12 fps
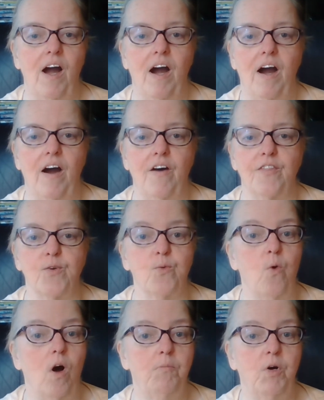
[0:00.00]
uh, through
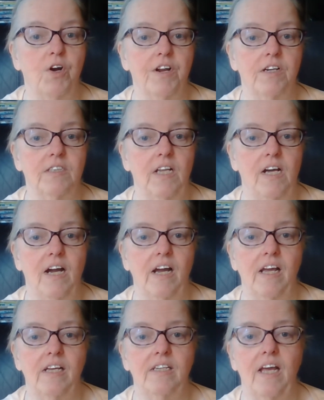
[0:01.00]
Walmart
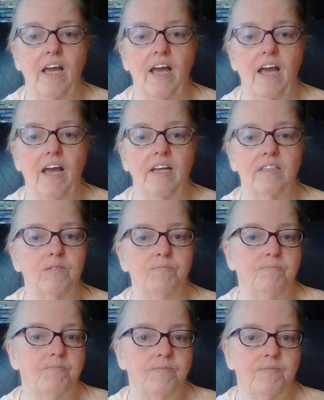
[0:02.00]
online, and
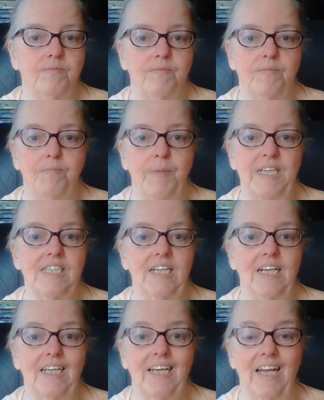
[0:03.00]

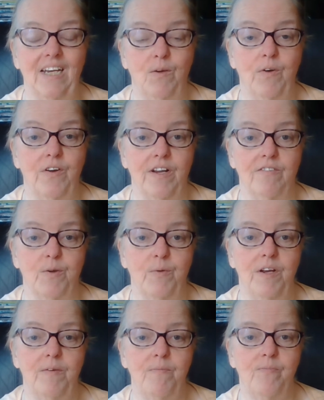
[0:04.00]
basically anywhere and
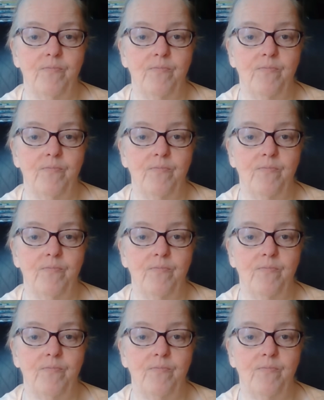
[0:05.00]
everywhere.